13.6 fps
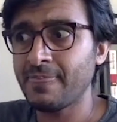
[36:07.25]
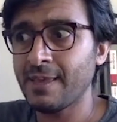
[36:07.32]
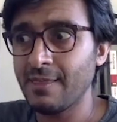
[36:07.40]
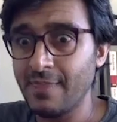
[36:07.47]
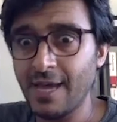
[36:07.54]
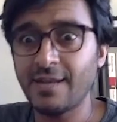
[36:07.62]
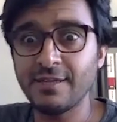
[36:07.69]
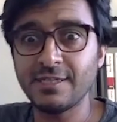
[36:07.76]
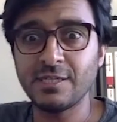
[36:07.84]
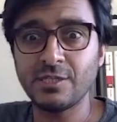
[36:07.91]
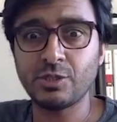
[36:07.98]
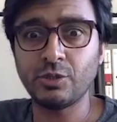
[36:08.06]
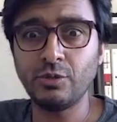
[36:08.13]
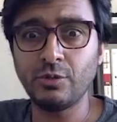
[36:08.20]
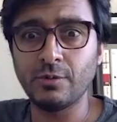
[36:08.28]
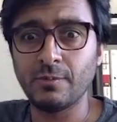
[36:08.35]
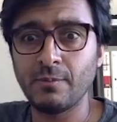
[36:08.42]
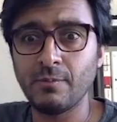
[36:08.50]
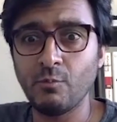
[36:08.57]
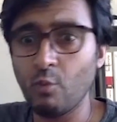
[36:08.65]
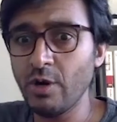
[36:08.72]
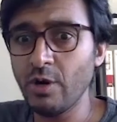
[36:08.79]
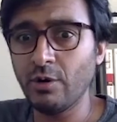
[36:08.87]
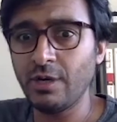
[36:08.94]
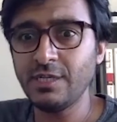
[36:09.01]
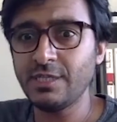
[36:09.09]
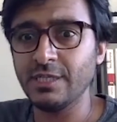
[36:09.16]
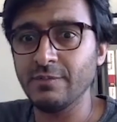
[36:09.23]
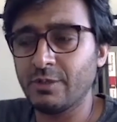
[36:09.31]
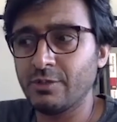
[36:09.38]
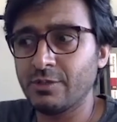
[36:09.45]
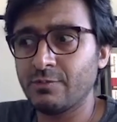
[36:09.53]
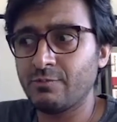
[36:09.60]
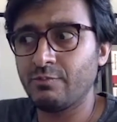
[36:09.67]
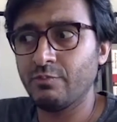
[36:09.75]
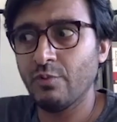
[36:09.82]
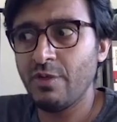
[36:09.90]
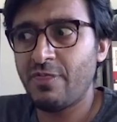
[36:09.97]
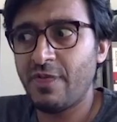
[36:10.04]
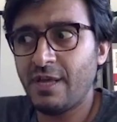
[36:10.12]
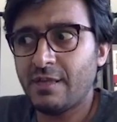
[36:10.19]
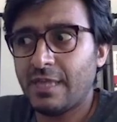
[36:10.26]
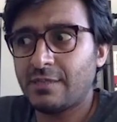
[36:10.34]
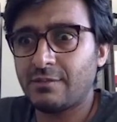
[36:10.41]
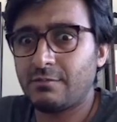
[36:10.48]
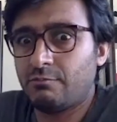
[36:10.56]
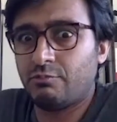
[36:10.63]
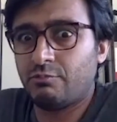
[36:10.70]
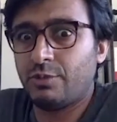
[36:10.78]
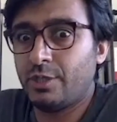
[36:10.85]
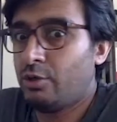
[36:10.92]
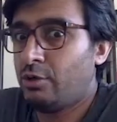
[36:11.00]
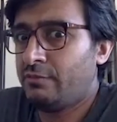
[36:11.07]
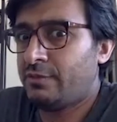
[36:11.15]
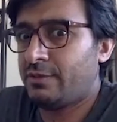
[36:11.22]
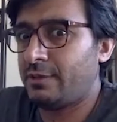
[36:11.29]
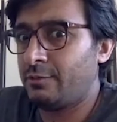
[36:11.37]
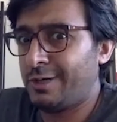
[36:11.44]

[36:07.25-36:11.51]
that this is true. We don't listen because we think that we know everything.